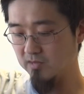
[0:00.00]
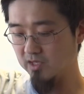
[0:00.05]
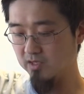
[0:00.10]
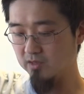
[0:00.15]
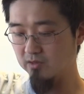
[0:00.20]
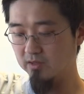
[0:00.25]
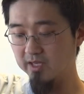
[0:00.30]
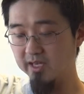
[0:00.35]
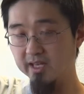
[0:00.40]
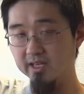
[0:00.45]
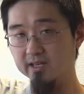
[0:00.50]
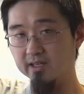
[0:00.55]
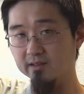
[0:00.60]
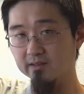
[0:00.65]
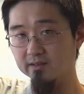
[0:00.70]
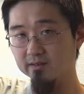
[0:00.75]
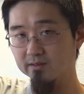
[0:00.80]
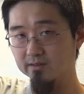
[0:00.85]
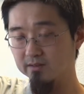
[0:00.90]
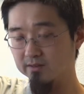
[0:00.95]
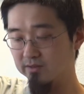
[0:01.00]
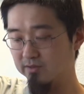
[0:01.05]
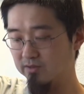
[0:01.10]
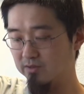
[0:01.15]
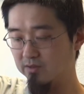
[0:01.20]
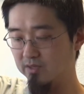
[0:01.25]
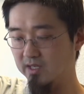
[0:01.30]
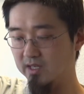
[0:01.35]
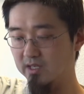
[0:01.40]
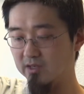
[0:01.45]
it'll hit it, so
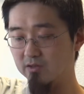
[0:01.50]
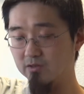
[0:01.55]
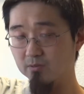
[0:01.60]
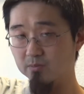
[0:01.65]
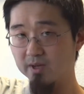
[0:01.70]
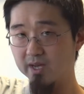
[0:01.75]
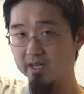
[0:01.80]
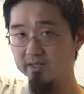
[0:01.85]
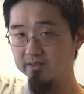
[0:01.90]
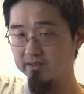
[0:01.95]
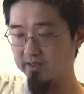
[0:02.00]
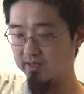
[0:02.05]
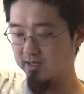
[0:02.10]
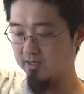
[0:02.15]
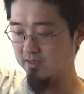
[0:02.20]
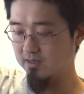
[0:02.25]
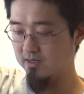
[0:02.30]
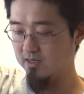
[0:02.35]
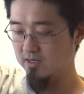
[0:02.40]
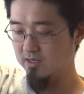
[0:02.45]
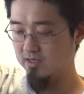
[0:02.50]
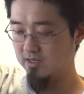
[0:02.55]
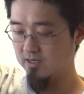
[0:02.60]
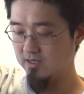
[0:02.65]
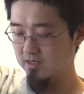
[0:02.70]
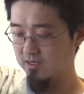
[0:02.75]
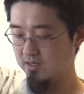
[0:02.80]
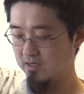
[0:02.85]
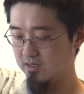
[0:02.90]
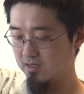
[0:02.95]
you can't go past that,
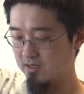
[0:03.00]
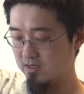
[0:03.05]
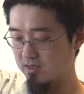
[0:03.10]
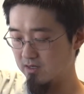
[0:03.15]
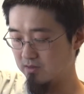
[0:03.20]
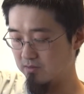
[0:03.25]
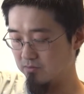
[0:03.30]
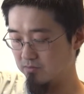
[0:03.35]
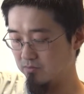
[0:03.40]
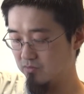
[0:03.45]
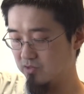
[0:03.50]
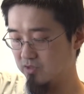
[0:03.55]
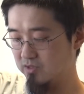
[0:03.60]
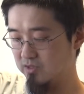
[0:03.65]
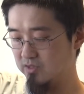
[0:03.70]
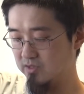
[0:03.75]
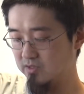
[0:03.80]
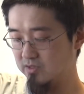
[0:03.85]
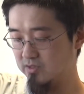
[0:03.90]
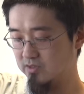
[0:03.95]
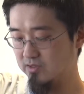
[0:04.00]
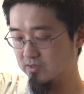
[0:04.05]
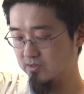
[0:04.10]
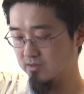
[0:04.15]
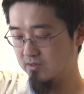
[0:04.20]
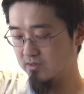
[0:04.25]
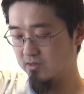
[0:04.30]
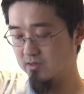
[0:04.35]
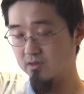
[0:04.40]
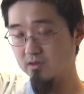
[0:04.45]
which is,
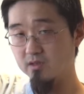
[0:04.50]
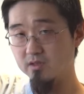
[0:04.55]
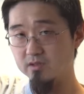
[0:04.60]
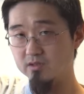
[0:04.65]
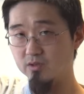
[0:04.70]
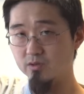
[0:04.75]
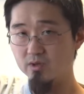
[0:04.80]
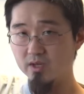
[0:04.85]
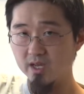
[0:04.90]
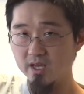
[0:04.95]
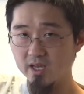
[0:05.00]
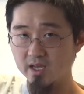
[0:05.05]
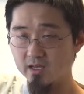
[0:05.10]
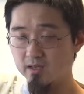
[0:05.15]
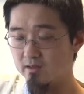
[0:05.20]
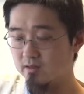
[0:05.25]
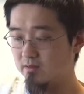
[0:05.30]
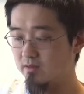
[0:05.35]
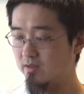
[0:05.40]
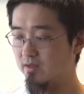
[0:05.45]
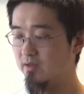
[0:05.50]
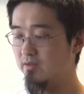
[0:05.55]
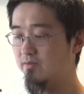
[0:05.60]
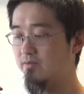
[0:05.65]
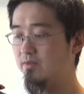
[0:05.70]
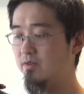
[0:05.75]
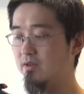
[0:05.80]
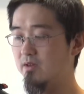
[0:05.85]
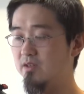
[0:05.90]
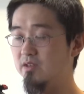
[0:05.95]
it's okay
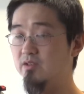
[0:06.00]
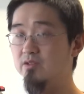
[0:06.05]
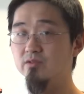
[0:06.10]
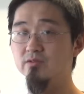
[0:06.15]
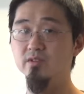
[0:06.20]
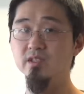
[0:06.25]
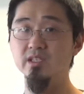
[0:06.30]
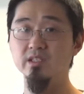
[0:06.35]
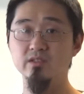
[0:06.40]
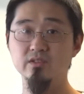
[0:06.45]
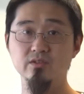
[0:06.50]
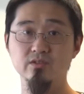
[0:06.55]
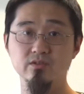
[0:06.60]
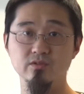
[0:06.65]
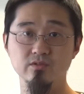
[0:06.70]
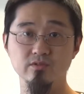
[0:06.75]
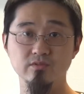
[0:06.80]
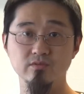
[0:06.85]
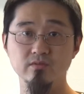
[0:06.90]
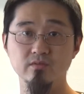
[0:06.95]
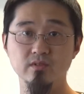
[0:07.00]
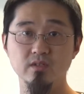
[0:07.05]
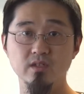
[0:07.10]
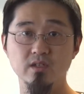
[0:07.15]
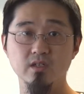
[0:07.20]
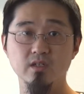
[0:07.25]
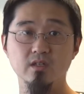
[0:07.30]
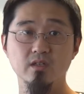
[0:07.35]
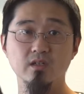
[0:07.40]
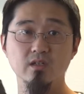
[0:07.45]
if you don't need to
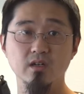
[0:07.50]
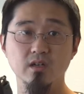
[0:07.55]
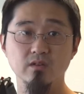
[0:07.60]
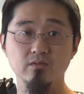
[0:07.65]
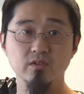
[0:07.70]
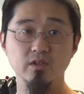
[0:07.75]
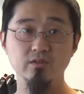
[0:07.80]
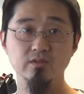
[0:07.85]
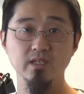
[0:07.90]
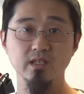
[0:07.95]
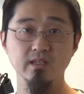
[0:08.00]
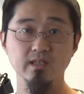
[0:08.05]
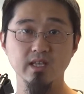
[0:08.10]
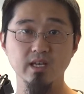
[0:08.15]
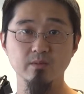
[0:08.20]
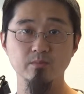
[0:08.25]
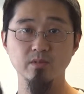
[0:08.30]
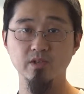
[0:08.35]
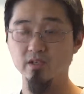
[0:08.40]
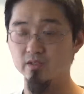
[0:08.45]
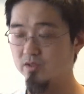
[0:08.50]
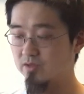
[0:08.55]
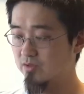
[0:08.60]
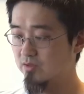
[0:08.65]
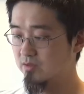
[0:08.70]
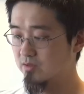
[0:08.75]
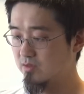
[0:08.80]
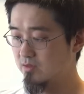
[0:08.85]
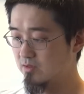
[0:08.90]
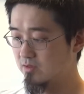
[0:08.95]
rotate that
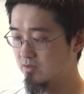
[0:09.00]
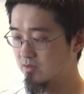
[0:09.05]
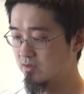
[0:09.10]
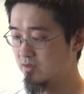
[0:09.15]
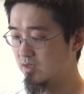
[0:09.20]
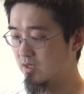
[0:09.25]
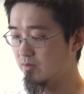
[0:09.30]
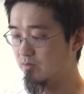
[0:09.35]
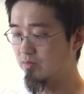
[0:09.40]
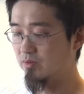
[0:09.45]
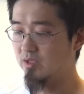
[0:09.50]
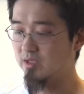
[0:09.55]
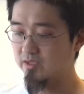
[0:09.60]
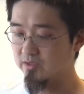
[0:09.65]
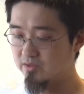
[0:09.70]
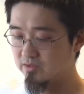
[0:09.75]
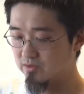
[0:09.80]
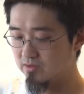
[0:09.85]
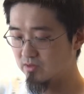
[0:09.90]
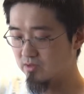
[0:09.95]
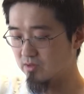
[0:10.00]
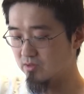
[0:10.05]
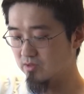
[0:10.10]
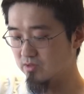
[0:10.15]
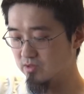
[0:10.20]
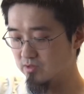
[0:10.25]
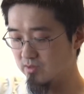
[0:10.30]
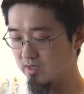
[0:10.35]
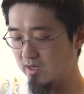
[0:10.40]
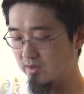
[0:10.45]
much, and plus, you know, you
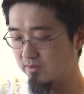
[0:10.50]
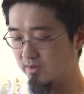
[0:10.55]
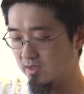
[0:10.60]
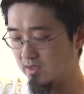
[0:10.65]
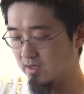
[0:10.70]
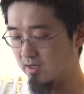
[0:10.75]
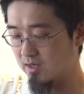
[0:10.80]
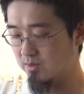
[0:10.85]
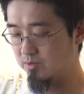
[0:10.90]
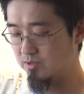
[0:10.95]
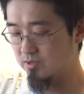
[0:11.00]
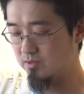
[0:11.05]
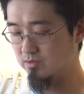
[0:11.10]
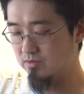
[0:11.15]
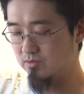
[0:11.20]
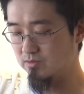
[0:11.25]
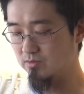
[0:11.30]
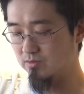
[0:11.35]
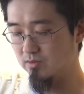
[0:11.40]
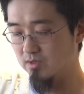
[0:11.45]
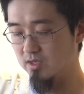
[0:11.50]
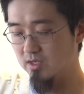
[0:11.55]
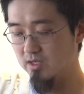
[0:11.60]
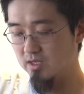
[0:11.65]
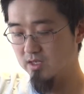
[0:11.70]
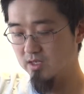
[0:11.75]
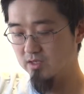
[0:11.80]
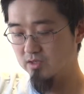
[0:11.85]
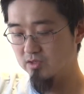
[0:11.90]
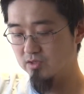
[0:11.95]
still have the option to
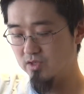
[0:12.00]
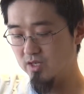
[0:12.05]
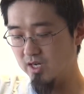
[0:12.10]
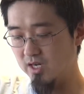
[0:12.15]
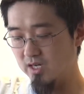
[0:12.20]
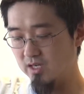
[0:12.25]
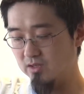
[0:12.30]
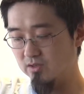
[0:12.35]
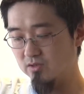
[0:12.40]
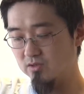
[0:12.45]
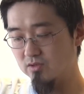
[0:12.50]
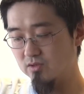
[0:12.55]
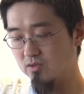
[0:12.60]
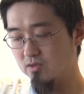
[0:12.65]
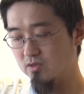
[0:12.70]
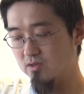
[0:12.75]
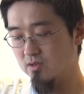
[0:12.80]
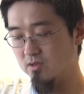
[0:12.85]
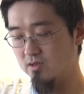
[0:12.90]
change